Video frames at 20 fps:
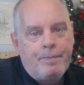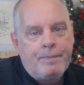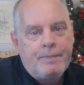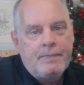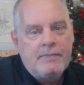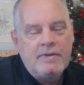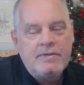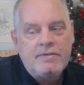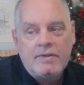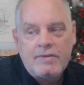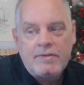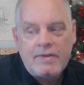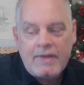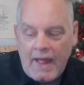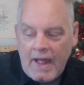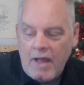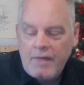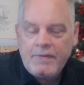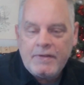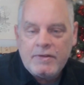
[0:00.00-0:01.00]
She says,
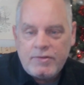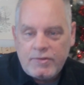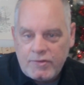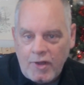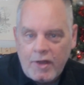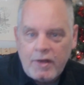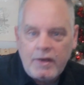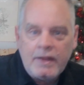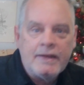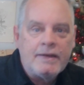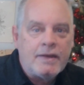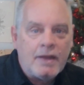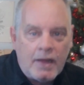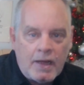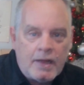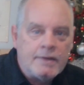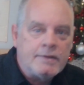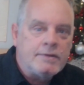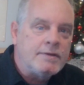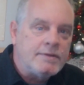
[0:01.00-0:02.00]
now they're starting to
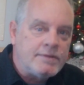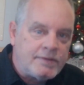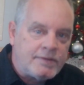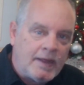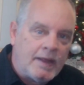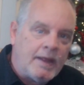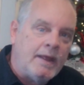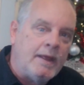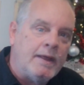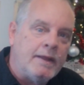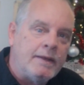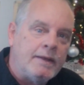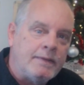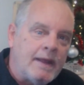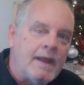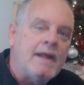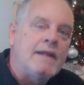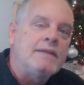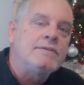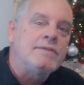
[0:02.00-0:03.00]
understand
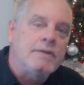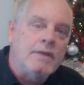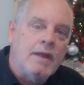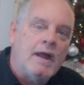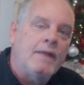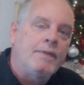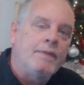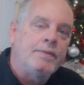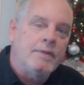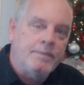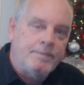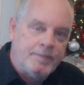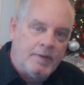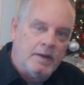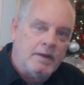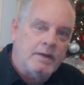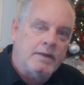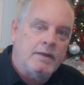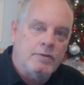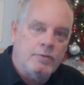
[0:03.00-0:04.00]
that's not the
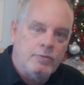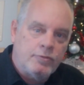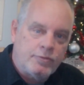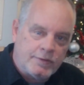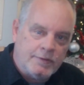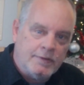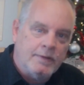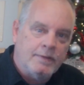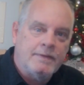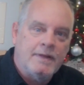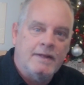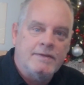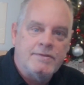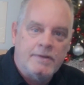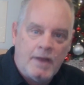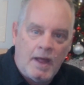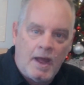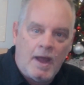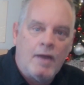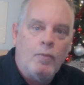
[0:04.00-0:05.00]
fucking truth. That's
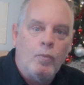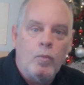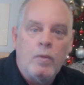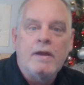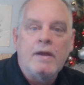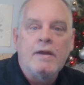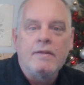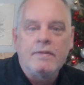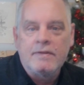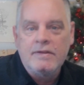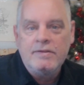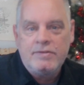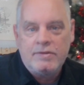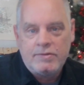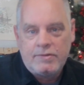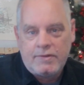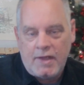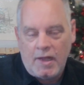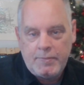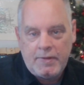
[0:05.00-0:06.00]
not where this is
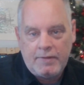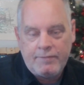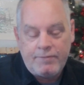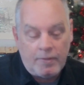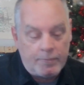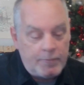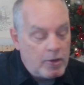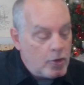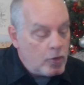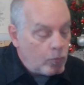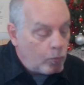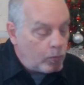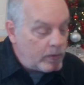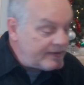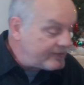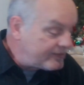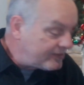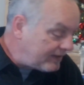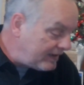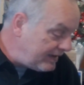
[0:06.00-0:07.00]
coming from. We
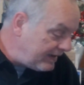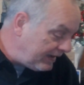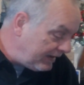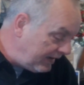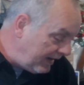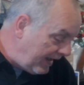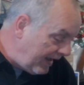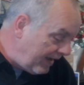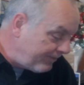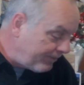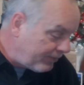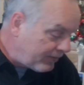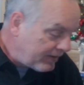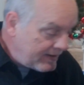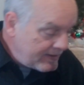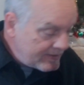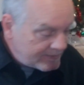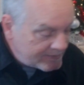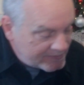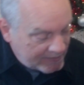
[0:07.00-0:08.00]
see it every
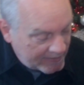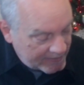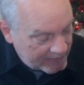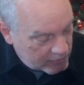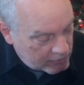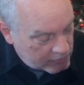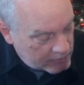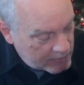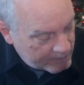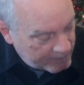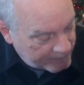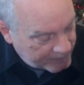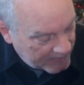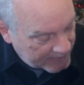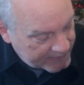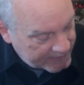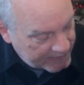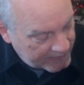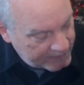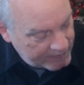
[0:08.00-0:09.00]
single
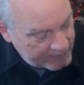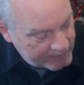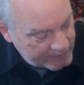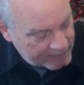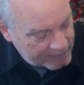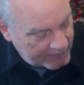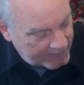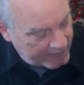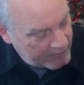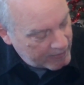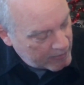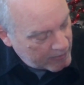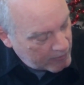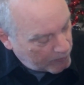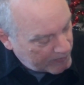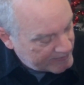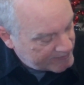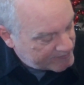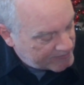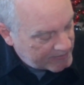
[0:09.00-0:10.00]
fucking day.
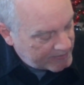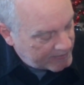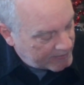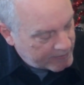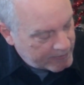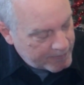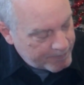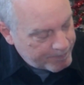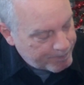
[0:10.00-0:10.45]
We see it.